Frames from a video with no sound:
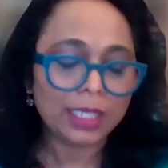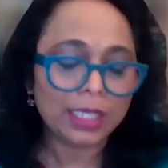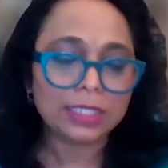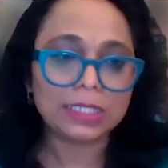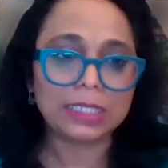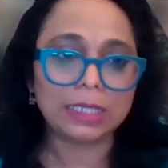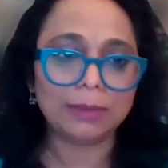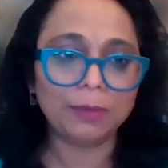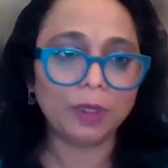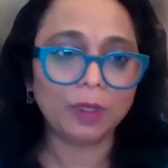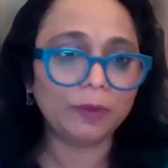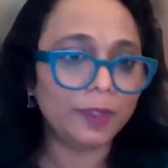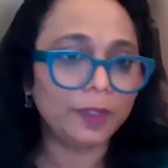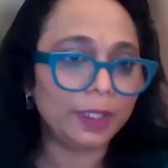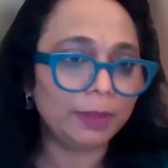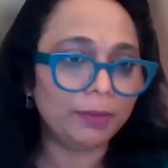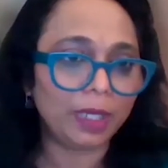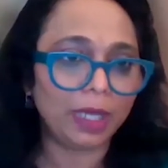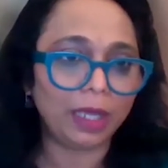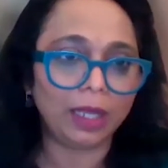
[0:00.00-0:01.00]
Some of
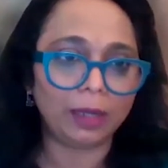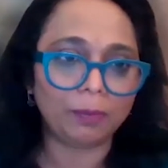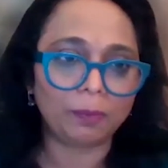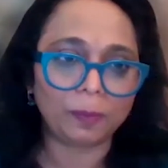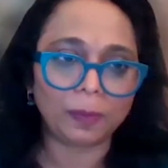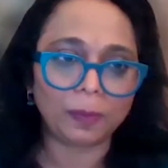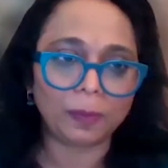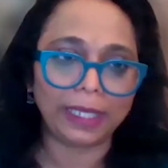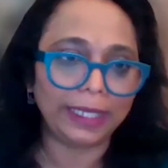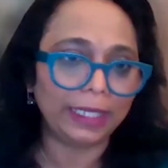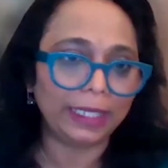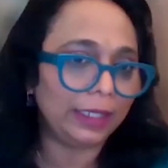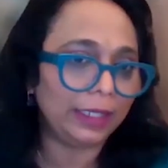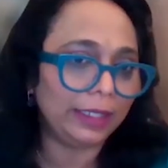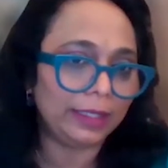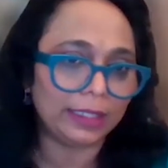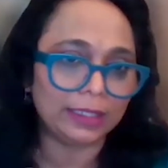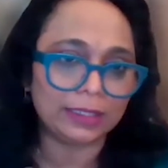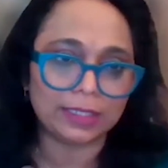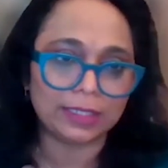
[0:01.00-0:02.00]
them are
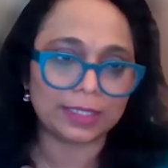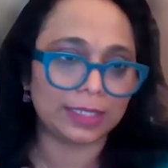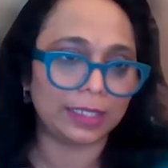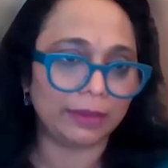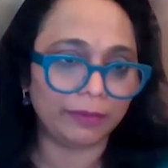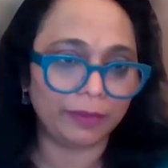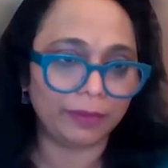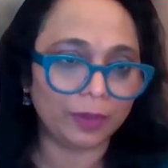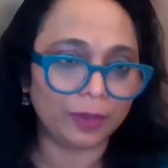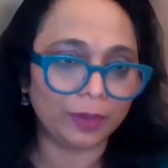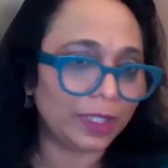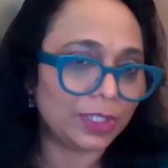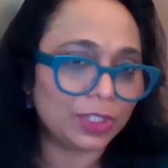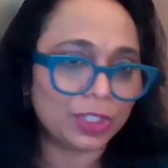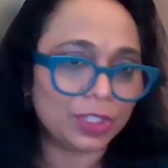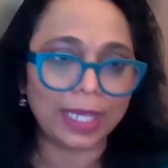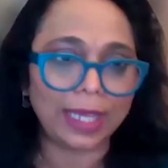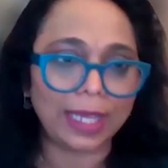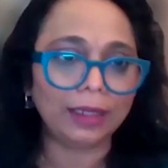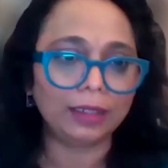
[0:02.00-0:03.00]
plainly, they'll just give you a
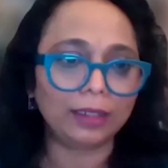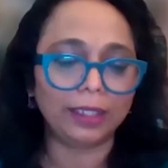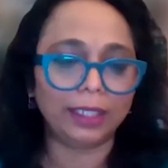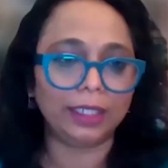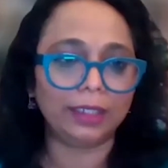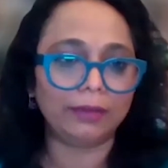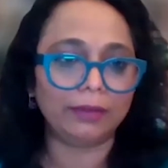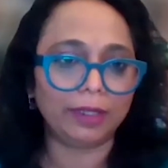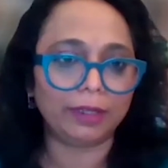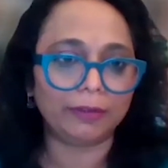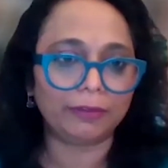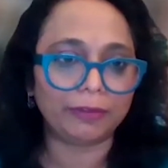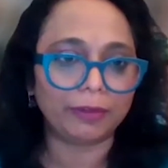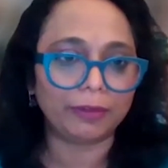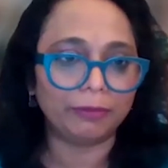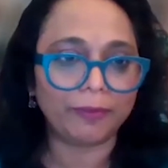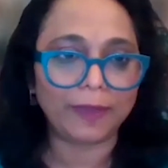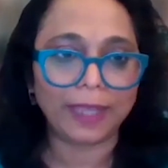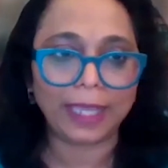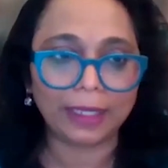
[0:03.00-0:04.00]
check anywhere
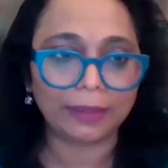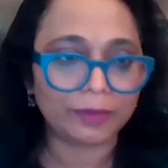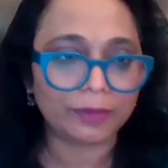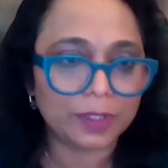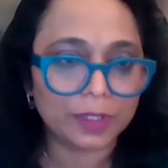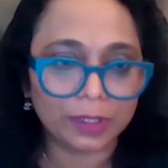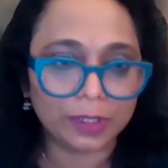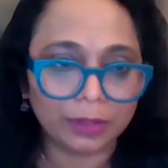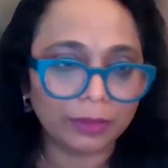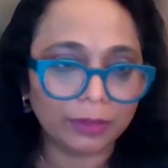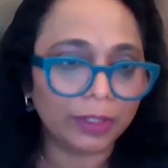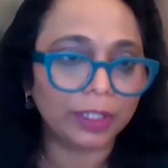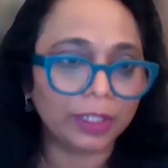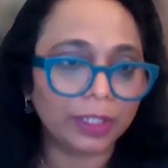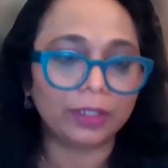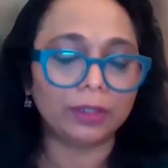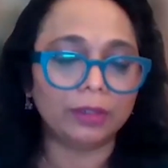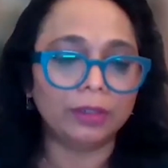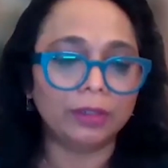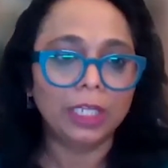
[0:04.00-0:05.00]
from $5,000
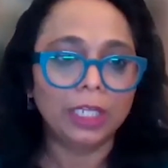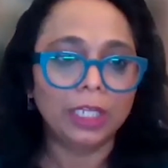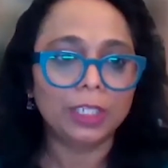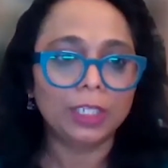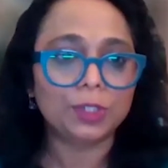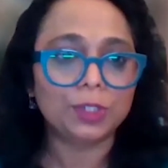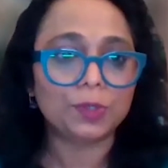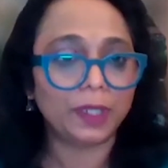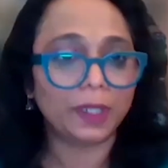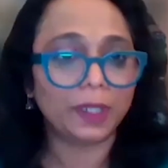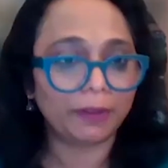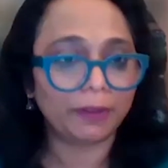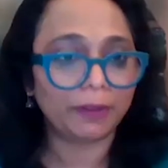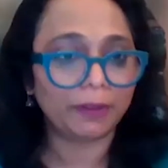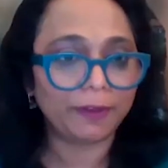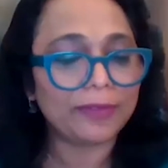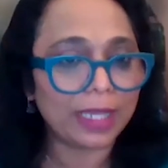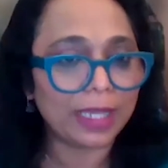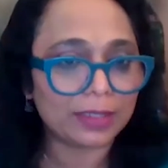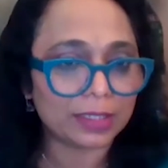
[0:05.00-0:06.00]
to
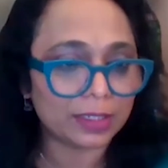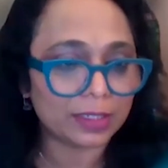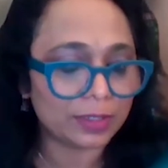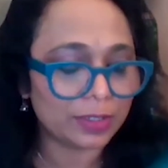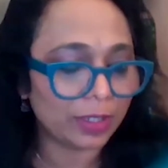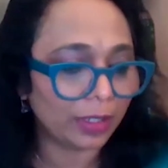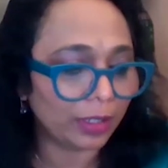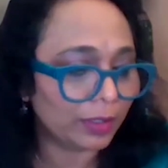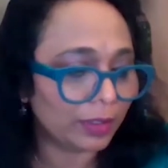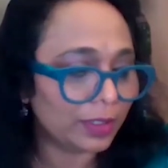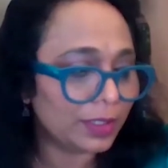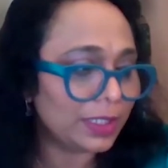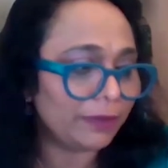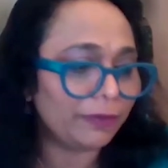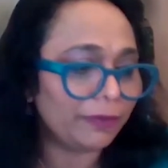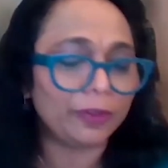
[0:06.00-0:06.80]
$25,000.